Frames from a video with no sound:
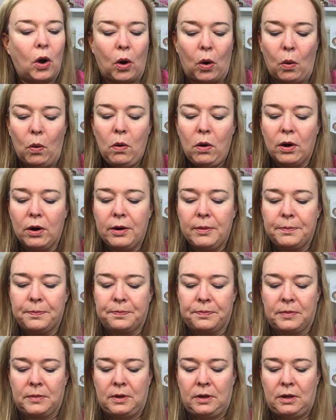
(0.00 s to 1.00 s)
or
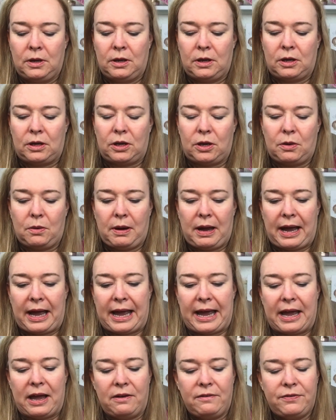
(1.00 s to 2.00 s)
you
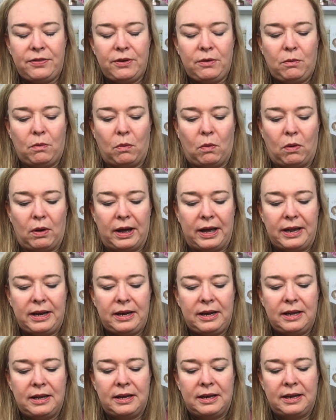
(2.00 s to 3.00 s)
have the
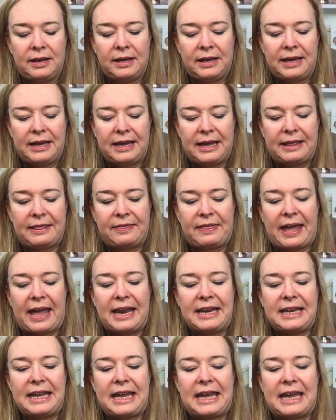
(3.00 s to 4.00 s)
one
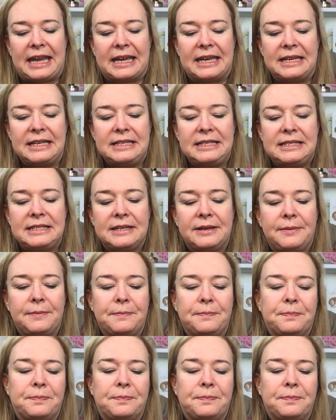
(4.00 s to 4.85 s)
that is